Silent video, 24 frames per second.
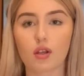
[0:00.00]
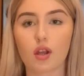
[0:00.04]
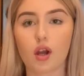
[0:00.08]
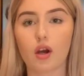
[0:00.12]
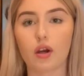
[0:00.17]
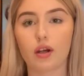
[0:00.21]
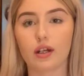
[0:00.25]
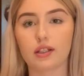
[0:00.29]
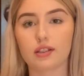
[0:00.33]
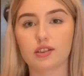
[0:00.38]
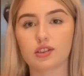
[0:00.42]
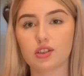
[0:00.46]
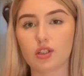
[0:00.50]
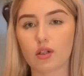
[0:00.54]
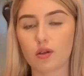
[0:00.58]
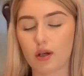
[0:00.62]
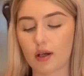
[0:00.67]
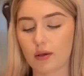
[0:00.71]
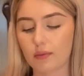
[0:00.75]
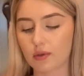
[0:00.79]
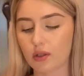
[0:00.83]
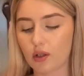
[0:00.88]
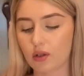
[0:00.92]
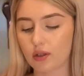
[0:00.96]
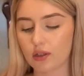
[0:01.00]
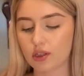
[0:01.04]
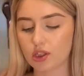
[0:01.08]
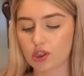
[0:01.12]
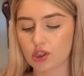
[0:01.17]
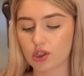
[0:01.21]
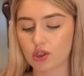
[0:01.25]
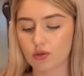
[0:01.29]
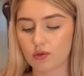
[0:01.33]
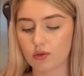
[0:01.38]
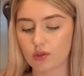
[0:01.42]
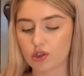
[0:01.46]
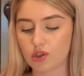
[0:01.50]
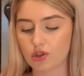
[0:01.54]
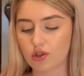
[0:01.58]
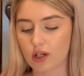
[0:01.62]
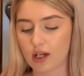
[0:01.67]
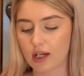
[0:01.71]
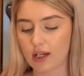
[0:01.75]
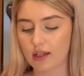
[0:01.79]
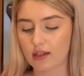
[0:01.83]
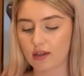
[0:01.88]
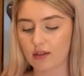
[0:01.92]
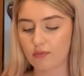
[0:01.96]
Alright, so I'm going to
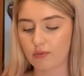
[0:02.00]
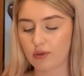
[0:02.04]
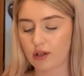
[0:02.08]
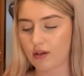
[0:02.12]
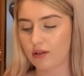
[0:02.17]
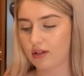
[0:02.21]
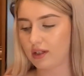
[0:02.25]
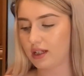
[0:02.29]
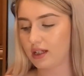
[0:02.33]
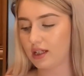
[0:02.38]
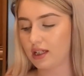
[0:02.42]
try the brownie.